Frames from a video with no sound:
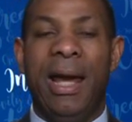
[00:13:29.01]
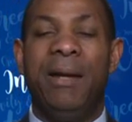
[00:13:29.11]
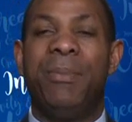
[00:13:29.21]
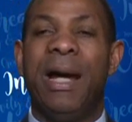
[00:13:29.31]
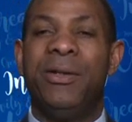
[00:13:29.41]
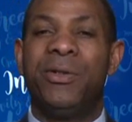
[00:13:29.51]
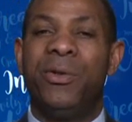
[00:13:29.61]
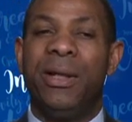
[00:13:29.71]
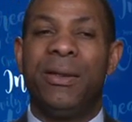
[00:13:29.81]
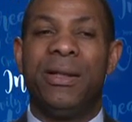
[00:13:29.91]
And by
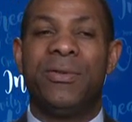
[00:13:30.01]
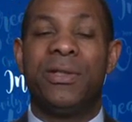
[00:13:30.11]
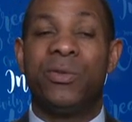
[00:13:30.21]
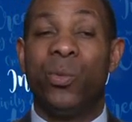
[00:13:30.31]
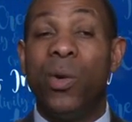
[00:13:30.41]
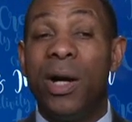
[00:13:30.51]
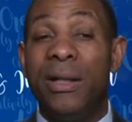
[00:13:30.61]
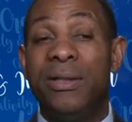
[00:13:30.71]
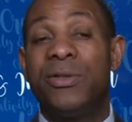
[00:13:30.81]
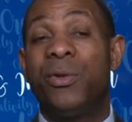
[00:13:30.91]
doing this,
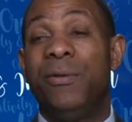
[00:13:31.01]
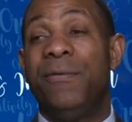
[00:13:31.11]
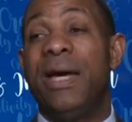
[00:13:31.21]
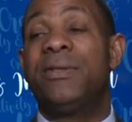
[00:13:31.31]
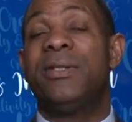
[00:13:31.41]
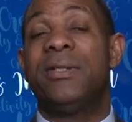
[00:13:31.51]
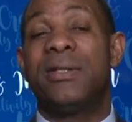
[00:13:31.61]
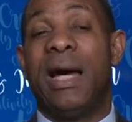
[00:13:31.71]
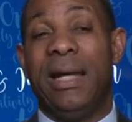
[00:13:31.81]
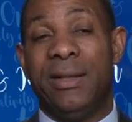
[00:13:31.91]
one is to invest in
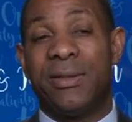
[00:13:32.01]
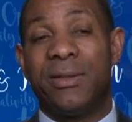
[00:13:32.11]
science.